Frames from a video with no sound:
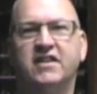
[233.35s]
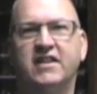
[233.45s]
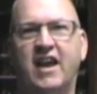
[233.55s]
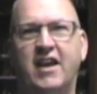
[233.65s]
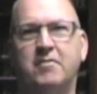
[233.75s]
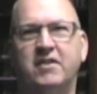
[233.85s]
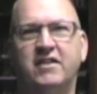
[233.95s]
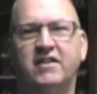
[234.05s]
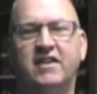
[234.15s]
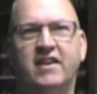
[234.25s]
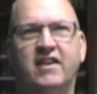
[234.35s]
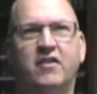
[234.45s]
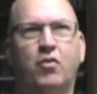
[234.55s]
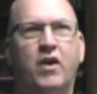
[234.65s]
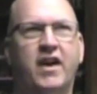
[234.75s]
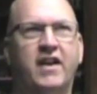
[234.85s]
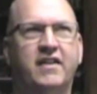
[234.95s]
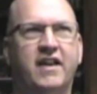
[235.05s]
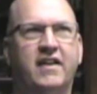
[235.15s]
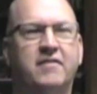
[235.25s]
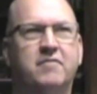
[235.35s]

gaming in a way that